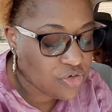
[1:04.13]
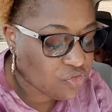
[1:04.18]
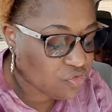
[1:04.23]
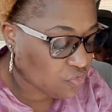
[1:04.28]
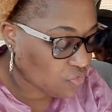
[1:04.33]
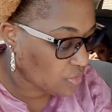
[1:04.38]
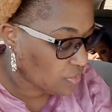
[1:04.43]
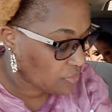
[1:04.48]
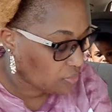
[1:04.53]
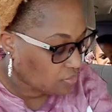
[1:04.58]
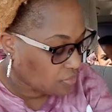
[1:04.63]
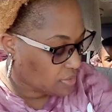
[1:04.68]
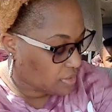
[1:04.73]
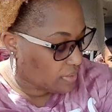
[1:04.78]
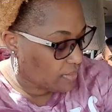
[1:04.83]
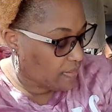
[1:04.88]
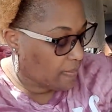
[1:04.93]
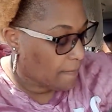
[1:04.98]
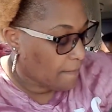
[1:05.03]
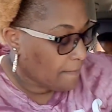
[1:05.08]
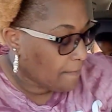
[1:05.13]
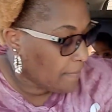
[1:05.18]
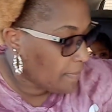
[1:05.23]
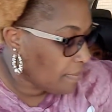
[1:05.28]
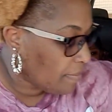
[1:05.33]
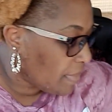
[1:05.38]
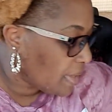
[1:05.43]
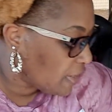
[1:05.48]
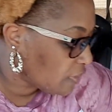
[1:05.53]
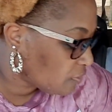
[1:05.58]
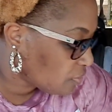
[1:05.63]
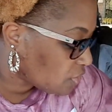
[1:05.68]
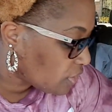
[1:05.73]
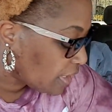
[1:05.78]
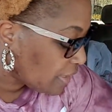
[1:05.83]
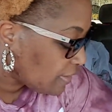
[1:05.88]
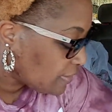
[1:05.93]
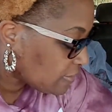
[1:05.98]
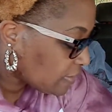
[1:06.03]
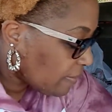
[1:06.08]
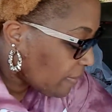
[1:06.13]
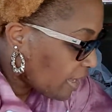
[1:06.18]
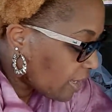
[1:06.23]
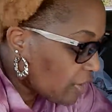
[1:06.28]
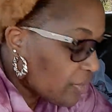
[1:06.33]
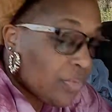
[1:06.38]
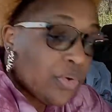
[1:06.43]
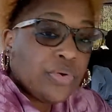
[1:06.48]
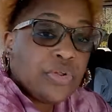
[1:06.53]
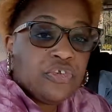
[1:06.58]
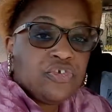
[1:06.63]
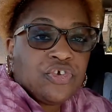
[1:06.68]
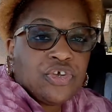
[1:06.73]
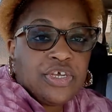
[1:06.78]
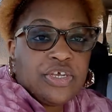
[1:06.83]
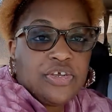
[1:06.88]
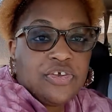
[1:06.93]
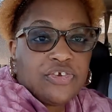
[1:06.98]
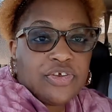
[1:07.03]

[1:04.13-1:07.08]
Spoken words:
strips with mashed potatoes and macaroni and cheese.